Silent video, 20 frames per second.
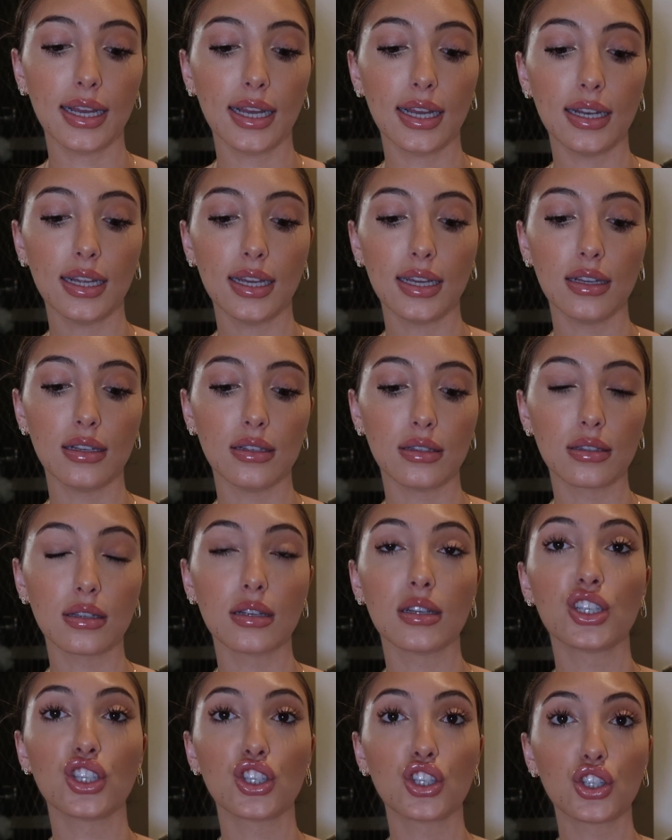it
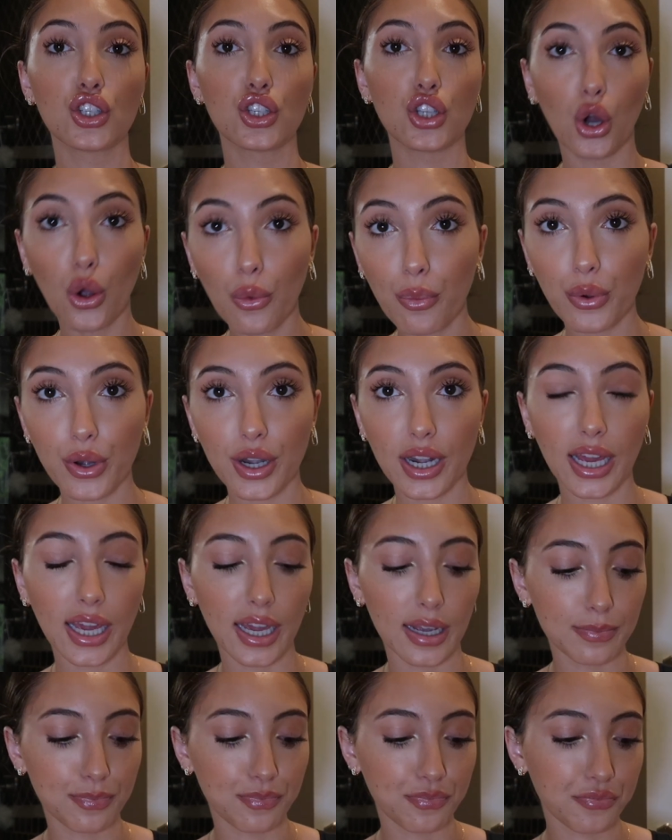is so
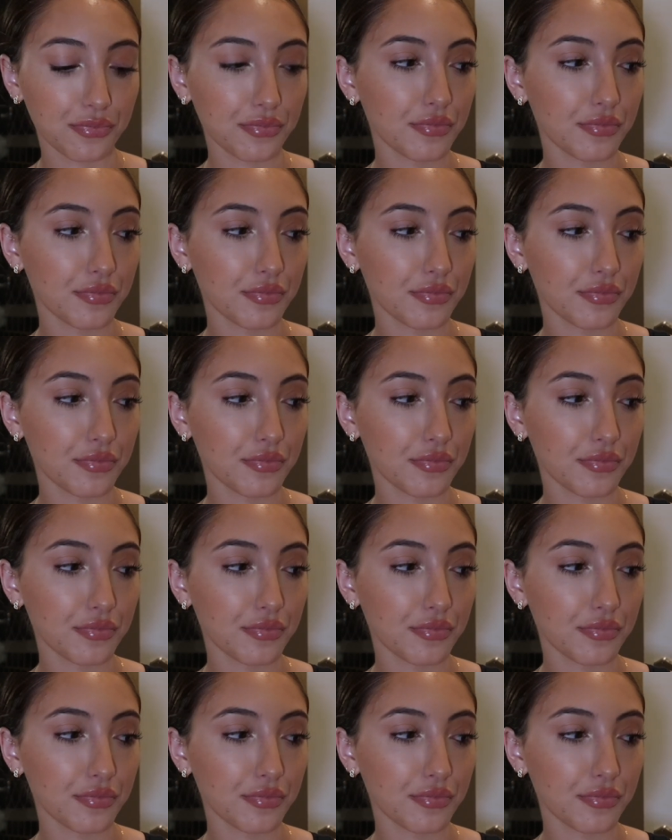pretty.